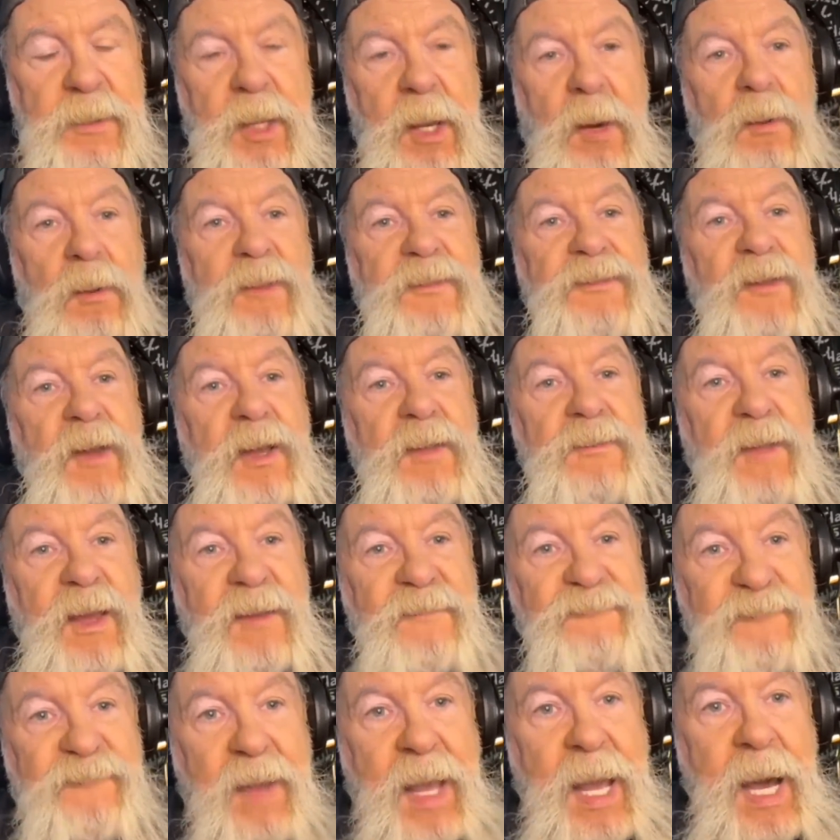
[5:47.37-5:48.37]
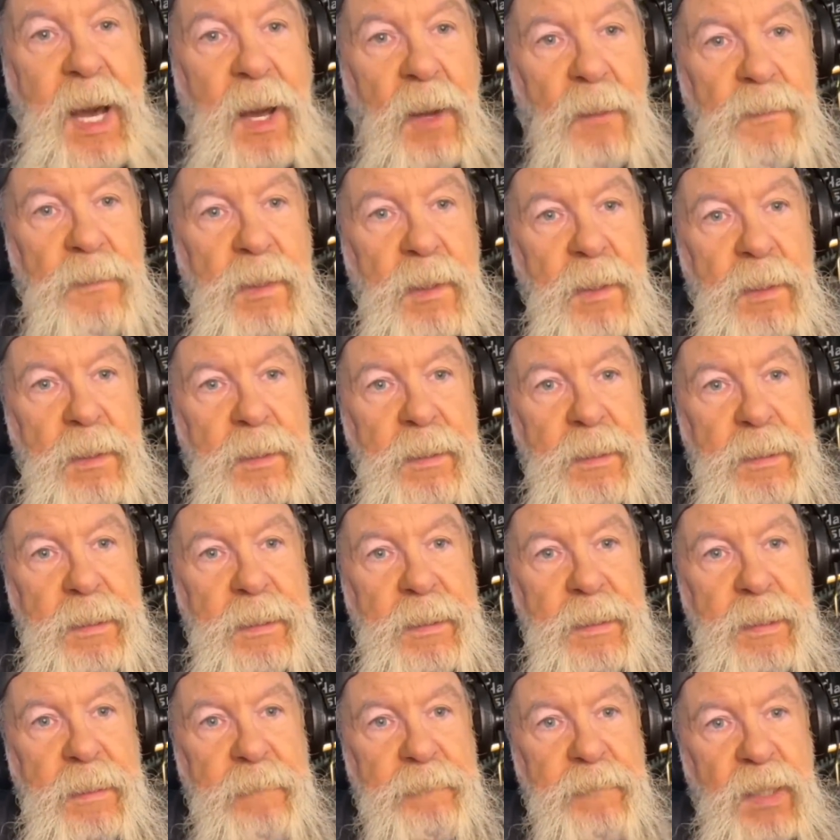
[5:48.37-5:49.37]
The only thing they found,
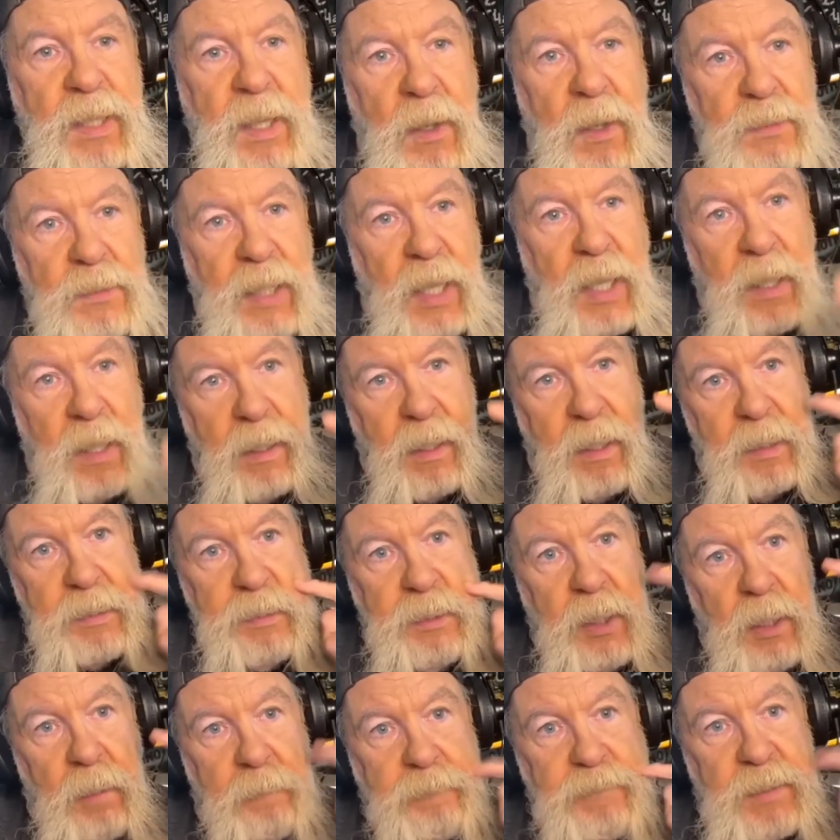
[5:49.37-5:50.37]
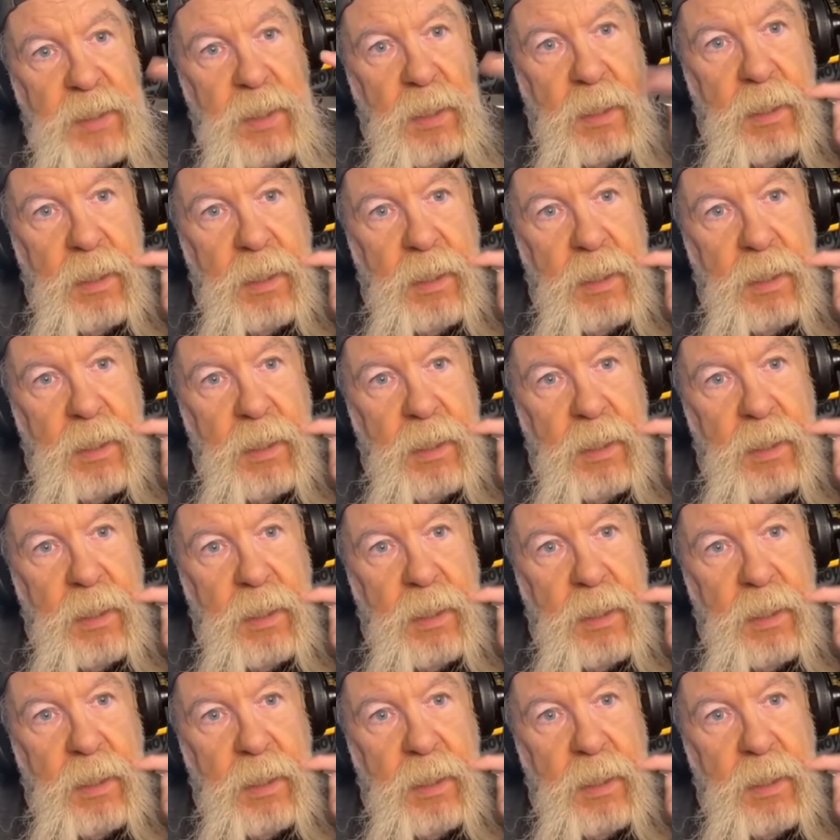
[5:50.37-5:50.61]
because I dipped,